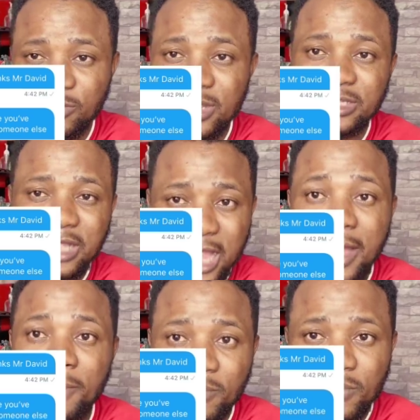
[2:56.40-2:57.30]
US. I
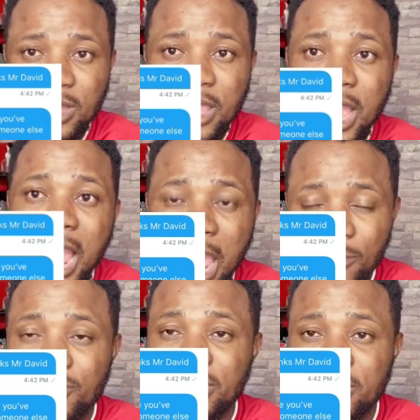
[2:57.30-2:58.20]

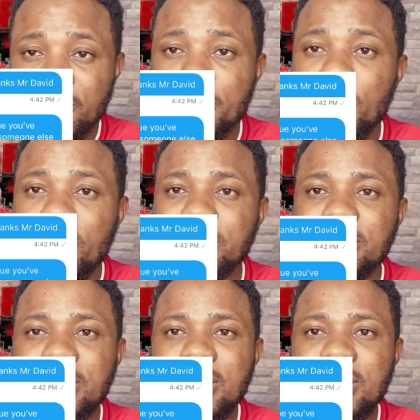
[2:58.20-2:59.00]
will read the report.